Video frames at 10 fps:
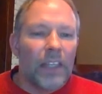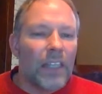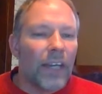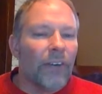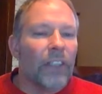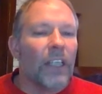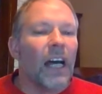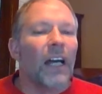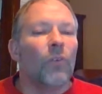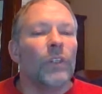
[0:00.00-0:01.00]
There in the
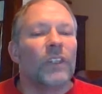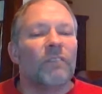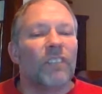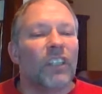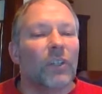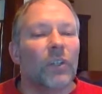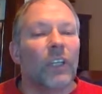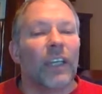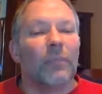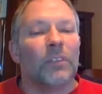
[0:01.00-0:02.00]
aisle with the video
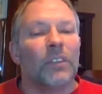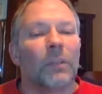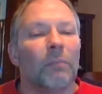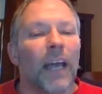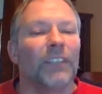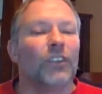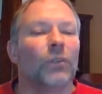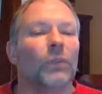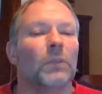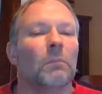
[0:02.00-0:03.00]
games,
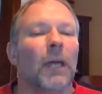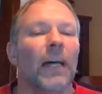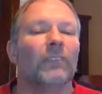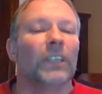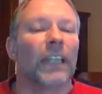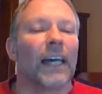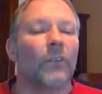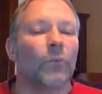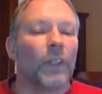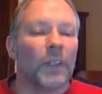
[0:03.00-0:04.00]
Sebastian was pounding
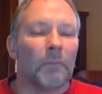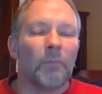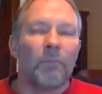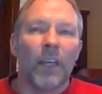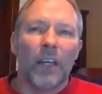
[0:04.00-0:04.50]
out rhythm.